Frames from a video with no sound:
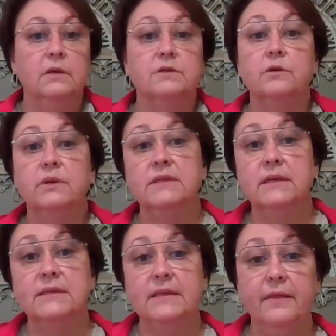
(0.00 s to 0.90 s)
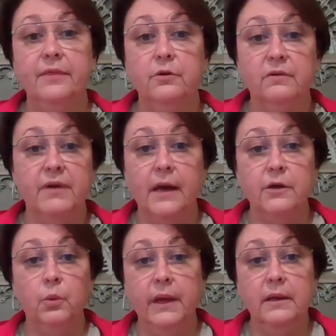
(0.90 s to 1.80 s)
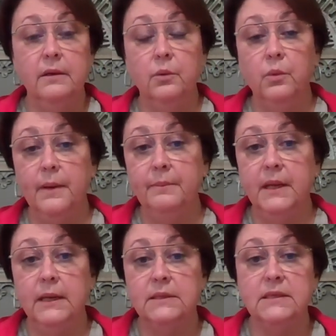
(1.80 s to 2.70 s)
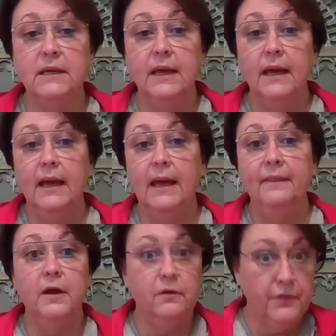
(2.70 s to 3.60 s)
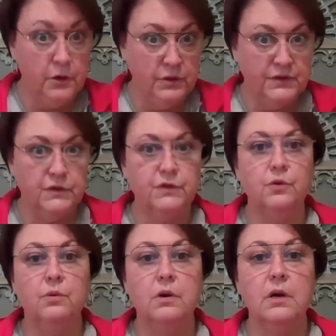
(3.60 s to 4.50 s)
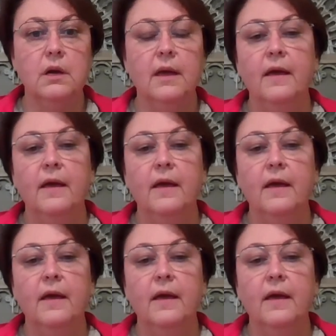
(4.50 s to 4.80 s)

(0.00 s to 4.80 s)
So, as I said, they're evaluated at one minute, and they, there is a score.